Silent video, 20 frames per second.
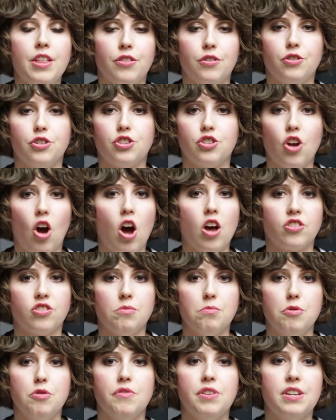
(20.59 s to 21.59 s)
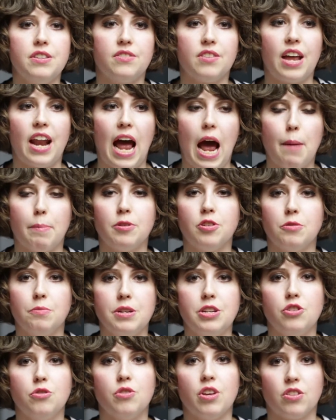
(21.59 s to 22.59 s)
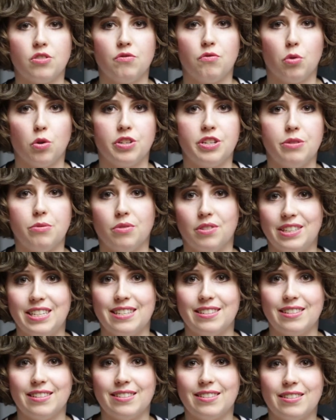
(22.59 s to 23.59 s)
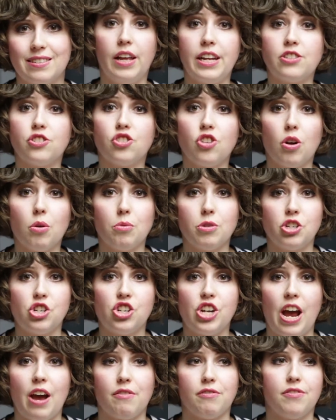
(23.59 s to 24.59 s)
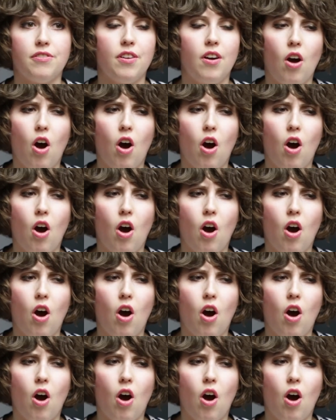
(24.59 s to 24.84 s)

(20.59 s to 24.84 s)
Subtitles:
They're just awesome movies that happen to be 2014 releases. Let's start with Chef.